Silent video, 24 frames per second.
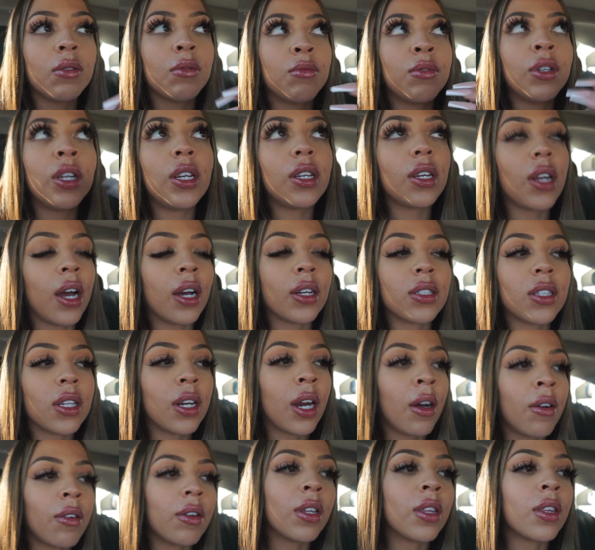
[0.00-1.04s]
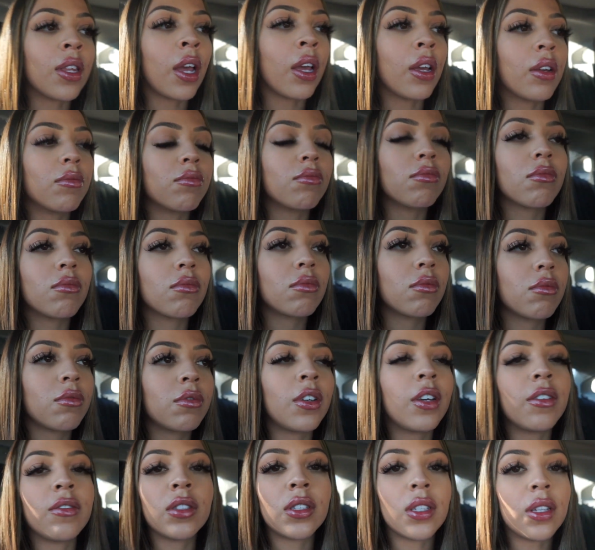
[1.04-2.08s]
we knocked it out in like
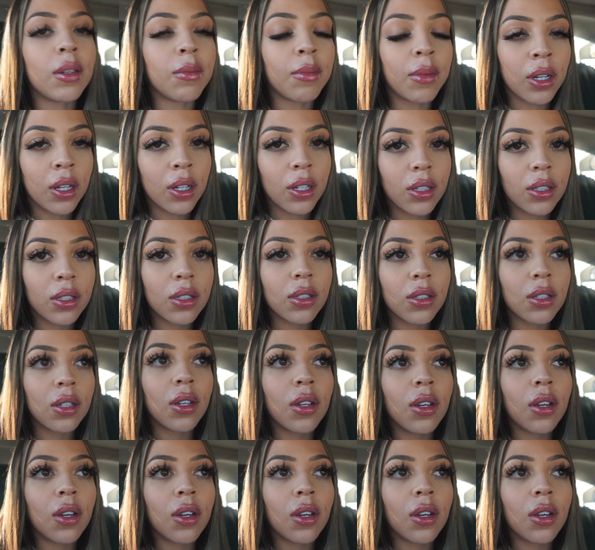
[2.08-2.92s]
15 minutes.